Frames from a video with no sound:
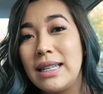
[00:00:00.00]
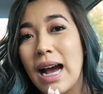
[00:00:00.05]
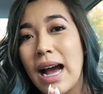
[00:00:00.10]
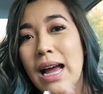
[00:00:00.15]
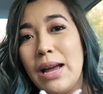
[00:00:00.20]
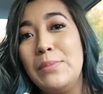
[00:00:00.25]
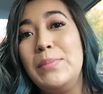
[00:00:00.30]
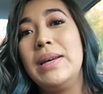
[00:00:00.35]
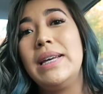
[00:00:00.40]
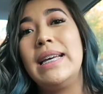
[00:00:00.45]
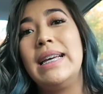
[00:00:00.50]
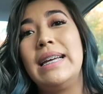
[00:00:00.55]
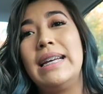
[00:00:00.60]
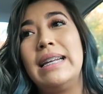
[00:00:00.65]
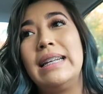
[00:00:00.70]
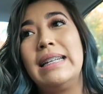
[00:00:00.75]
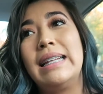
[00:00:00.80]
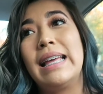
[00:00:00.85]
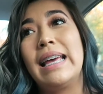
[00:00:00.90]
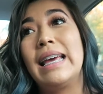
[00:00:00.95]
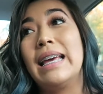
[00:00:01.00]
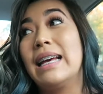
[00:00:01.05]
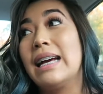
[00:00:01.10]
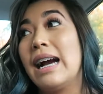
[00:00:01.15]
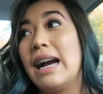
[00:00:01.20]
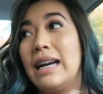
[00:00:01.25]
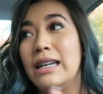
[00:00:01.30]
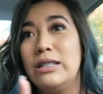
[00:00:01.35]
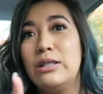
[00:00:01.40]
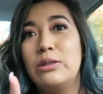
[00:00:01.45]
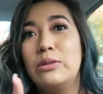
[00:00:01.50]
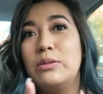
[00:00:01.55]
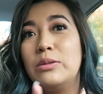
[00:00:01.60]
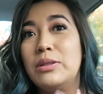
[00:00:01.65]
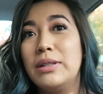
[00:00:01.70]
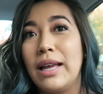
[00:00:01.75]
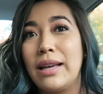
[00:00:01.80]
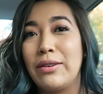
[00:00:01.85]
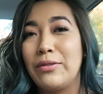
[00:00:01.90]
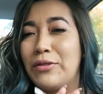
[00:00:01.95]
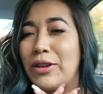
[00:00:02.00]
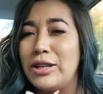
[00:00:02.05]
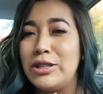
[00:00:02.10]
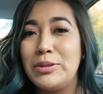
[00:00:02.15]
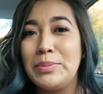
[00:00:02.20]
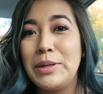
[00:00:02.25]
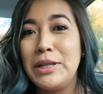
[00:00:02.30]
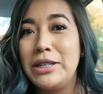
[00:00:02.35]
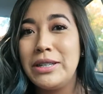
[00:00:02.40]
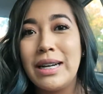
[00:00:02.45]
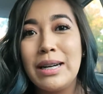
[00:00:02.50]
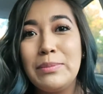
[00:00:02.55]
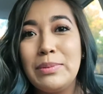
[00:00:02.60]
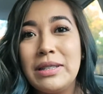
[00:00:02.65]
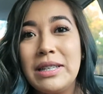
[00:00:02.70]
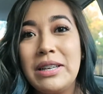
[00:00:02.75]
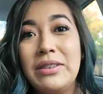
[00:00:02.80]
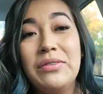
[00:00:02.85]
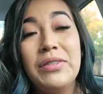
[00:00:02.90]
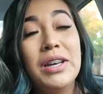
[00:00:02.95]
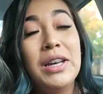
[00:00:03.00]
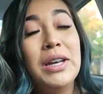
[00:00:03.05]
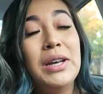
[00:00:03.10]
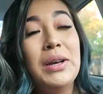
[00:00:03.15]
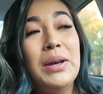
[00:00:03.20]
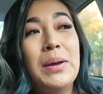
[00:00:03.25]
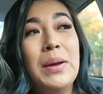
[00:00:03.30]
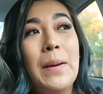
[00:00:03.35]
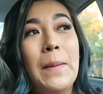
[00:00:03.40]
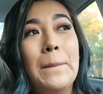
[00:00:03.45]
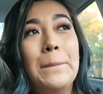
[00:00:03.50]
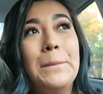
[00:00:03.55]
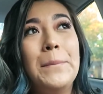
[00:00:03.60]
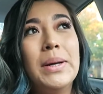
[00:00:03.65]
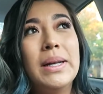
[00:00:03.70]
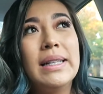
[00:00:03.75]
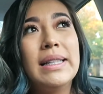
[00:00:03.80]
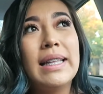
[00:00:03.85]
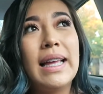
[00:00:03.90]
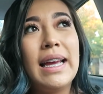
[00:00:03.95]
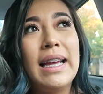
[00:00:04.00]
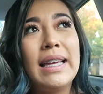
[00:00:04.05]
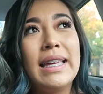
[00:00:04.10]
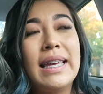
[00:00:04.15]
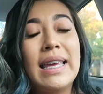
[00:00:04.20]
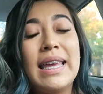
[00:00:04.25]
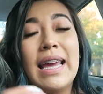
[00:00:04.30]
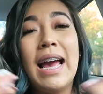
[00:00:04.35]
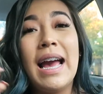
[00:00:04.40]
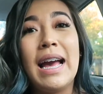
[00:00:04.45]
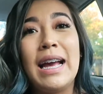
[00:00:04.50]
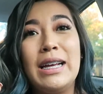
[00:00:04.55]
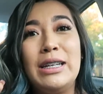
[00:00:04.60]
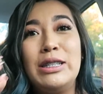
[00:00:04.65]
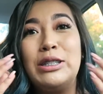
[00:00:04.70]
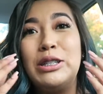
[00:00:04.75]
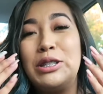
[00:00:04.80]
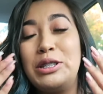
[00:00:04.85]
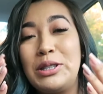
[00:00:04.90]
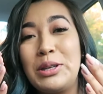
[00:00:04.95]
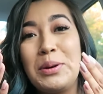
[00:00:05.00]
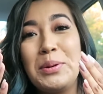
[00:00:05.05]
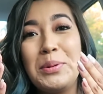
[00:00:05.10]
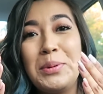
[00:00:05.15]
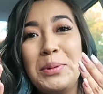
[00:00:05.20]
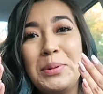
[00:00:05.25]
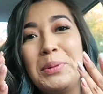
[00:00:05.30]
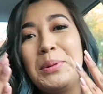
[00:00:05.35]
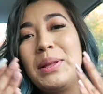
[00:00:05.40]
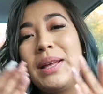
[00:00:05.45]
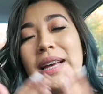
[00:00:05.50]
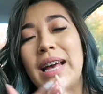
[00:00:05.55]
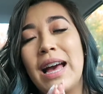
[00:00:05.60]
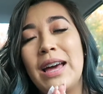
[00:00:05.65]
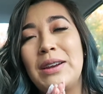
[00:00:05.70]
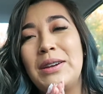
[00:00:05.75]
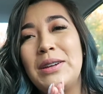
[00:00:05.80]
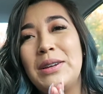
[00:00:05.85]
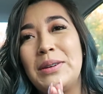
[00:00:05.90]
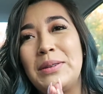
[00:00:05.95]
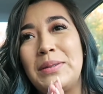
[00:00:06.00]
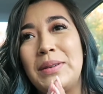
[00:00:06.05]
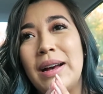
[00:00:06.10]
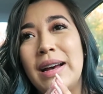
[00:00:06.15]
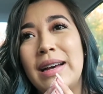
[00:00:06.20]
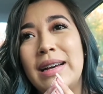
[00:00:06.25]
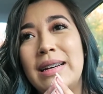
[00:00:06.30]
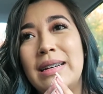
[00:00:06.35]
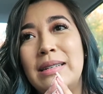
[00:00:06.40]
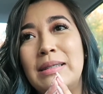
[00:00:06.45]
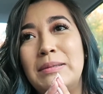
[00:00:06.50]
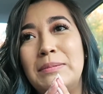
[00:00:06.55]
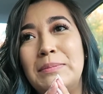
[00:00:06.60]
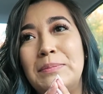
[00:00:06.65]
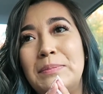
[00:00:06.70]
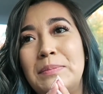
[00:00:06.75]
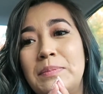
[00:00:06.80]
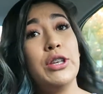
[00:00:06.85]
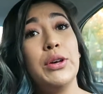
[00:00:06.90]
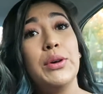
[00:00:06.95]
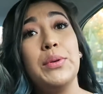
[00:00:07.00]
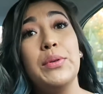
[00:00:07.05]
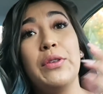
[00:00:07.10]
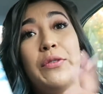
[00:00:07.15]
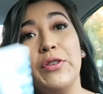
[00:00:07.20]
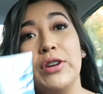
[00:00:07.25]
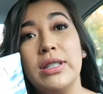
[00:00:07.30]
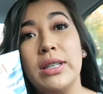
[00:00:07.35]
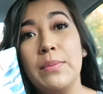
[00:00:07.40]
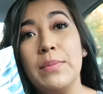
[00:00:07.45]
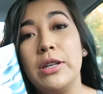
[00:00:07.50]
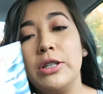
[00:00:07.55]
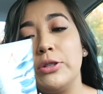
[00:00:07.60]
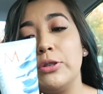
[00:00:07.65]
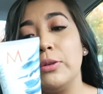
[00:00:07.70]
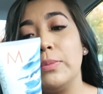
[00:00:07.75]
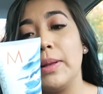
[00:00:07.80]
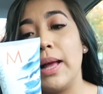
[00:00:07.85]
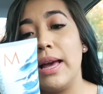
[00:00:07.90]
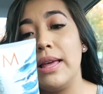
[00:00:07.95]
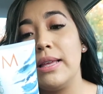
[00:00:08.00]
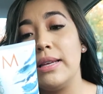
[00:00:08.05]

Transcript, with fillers: time in like high school like freshman year I believe but like yeah it's just so cool like I don't know um so the first time that you apply